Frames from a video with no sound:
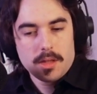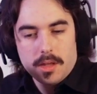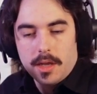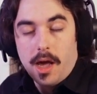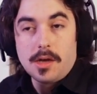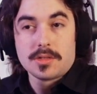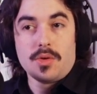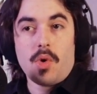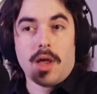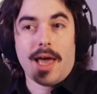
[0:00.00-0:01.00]
And I also
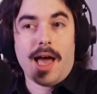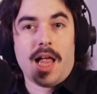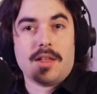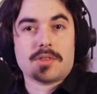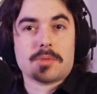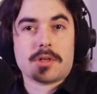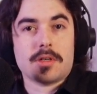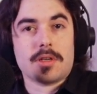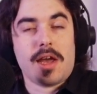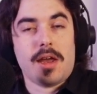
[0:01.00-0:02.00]
want olives
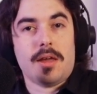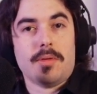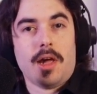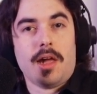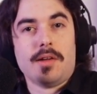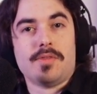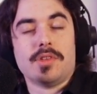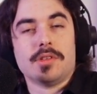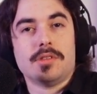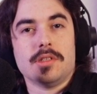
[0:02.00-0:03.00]
because I have
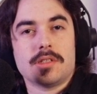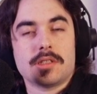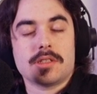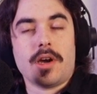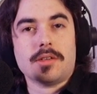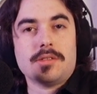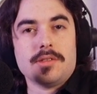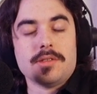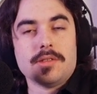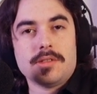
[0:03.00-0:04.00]
this
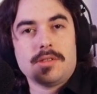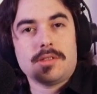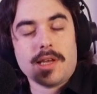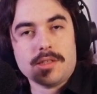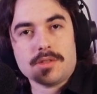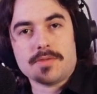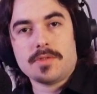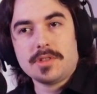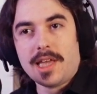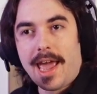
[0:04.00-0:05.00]
disgusting sense
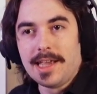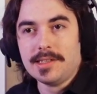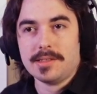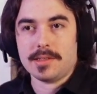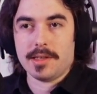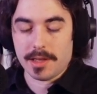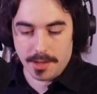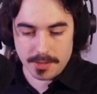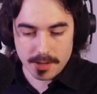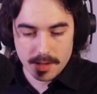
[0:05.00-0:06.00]
of taste
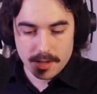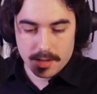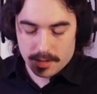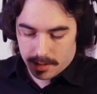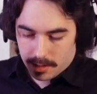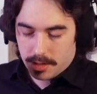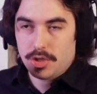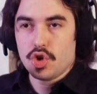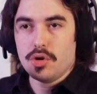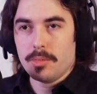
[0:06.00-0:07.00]
and
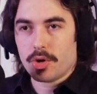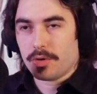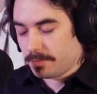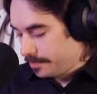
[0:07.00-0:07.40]
humor.